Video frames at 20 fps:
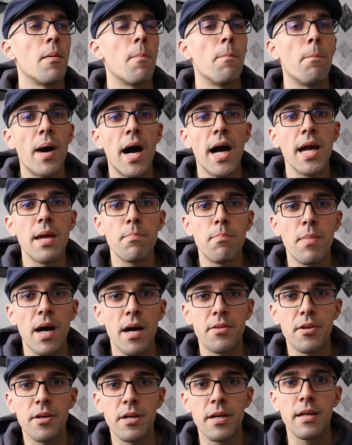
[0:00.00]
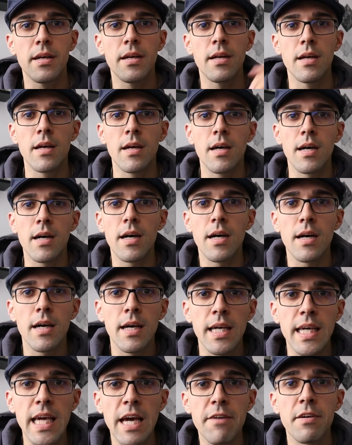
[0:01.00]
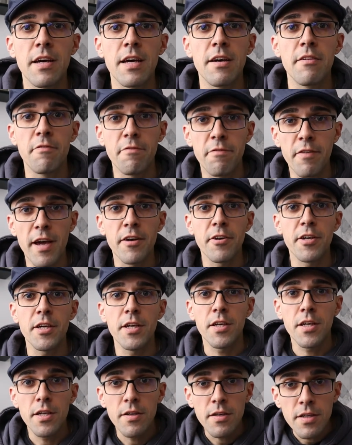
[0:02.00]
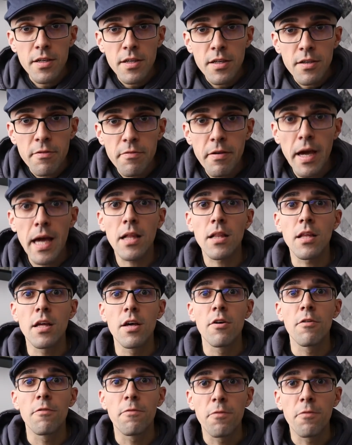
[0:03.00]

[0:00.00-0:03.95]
My mother have very well